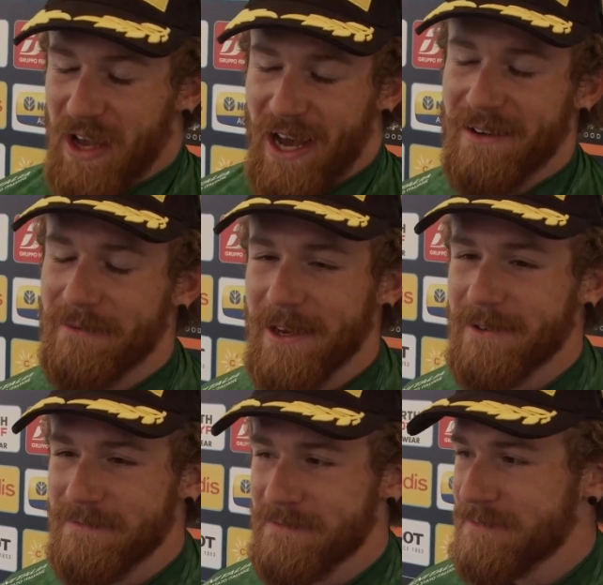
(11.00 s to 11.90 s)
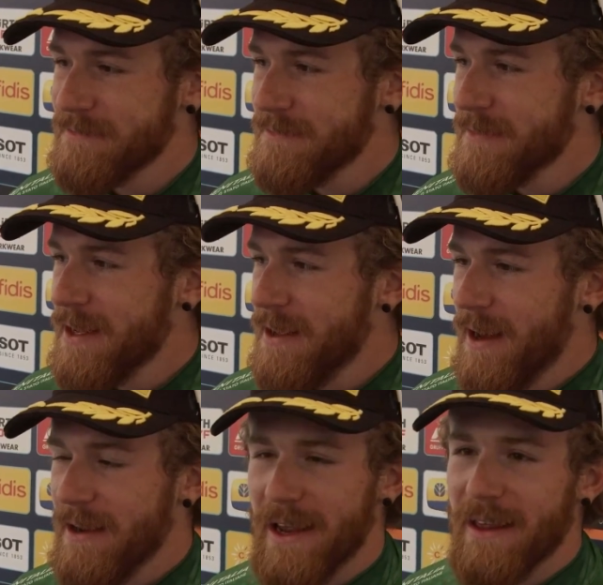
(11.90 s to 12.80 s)
Yeah, I mean,
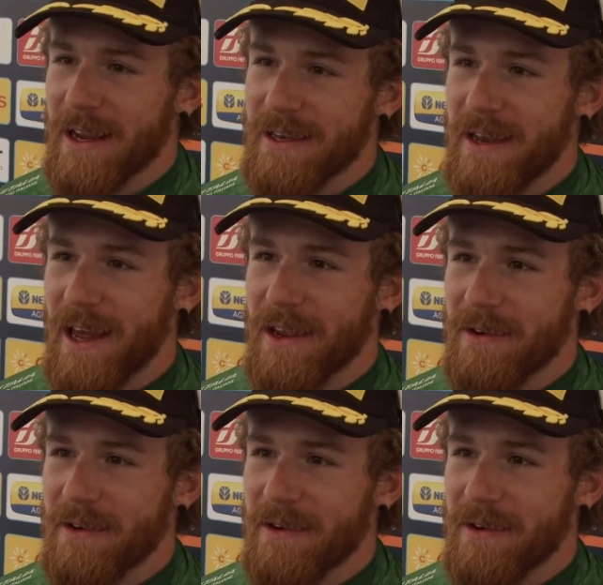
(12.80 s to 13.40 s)
a day like today,